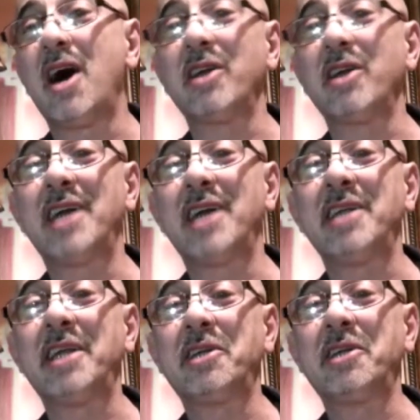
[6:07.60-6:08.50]
done in
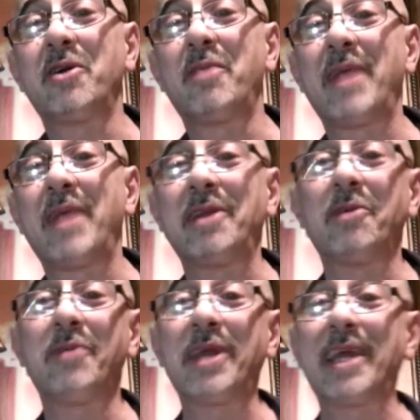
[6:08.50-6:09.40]
Europe, and you're
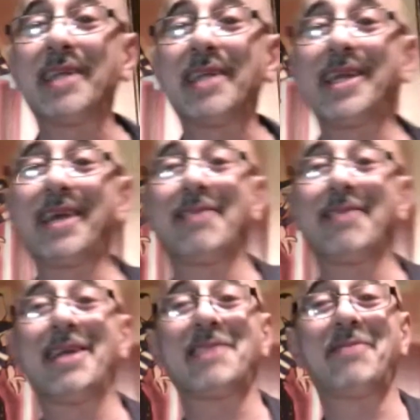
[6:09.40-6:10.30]
bringing it here, that's
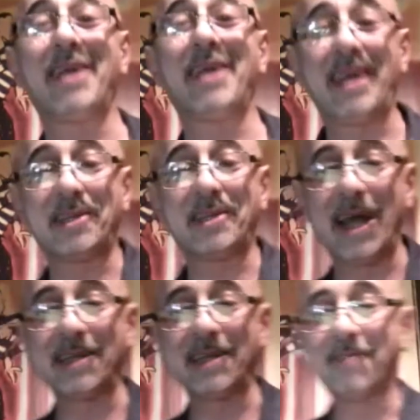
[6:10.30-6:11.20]
very
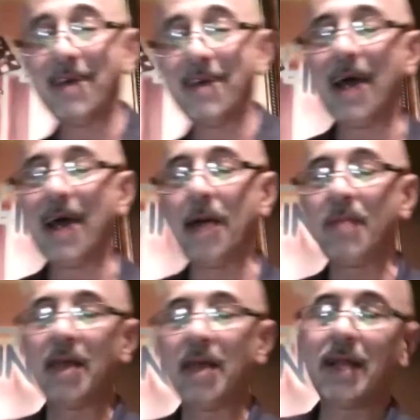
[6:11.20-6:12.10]
attractive.
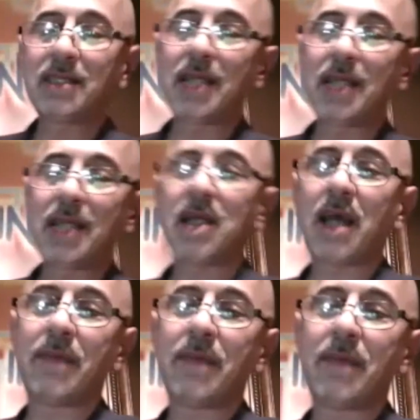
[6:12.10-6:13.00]
Let's talk
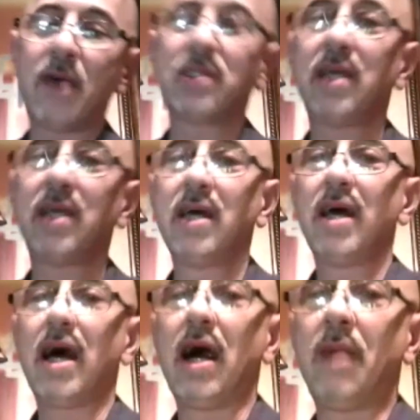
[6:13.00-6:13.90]
about
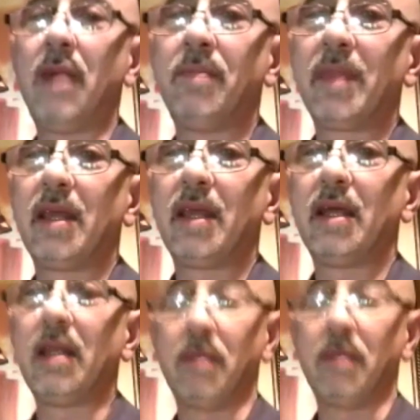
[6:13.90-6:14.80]
Le
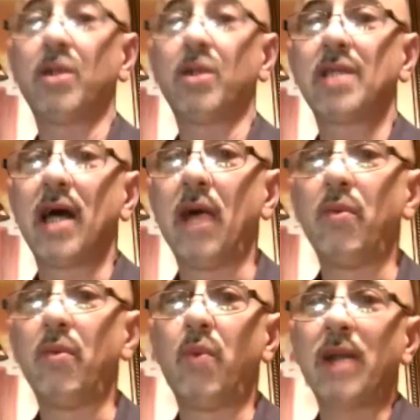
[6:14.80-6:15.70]
Boat.
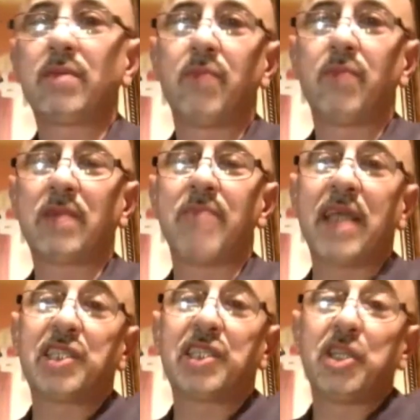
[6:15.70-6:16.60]
What makes
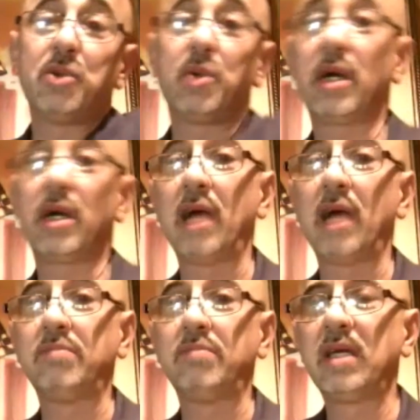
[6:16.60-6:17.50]
you?
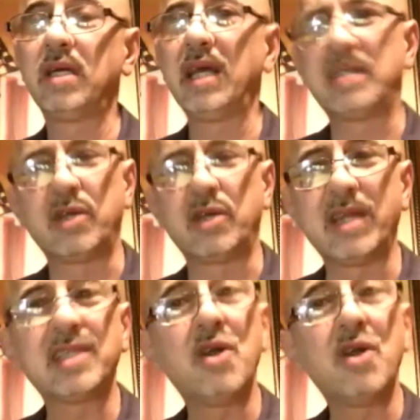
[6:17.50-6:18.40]
So there's
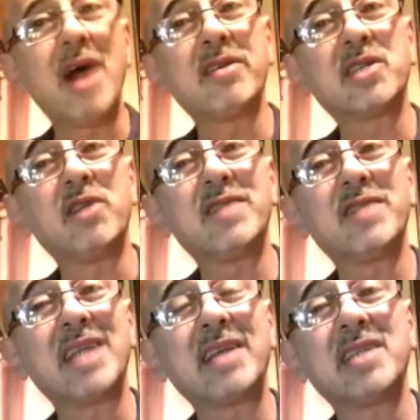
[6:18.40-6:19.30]
no other service like
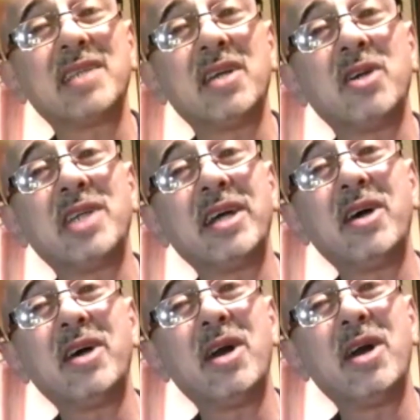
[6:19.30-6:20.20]
this in Ontario at
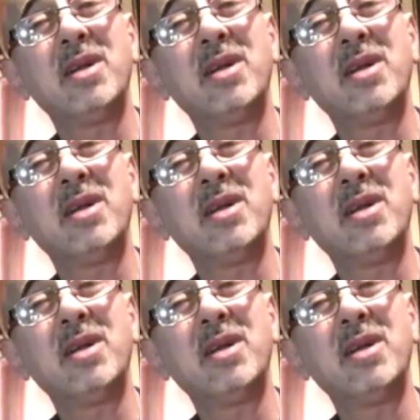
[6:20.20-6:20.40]
all?